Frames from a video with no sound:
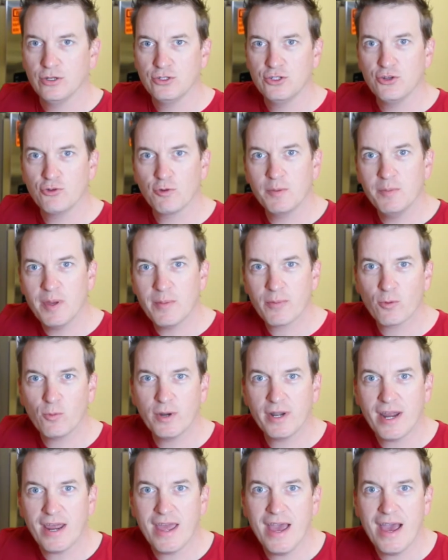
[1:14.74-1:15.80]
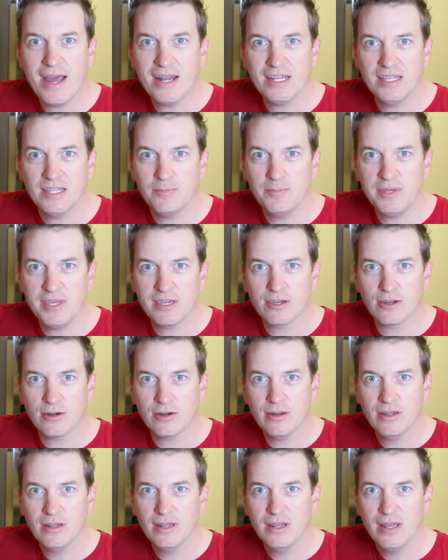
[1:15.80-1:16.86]
Do you remember what I had in the
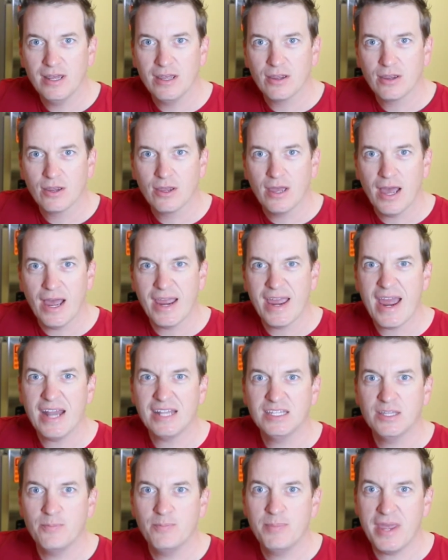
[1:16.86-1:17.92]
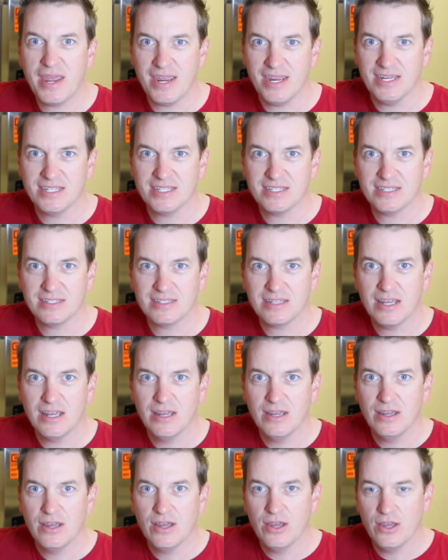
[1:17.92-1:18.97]
beaker? I had the base.
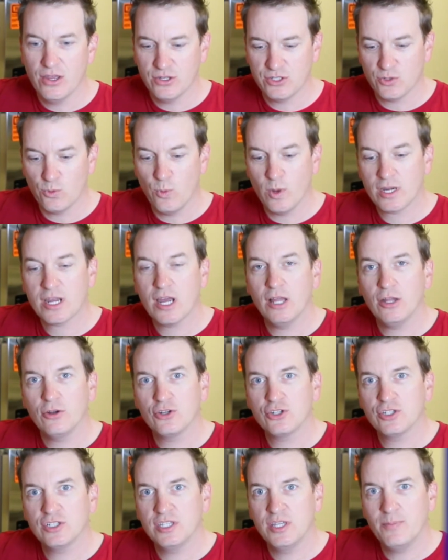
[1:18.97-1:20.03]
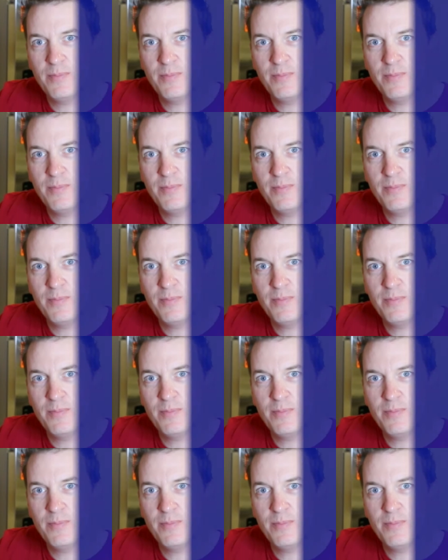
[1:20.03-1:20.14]
So what color should the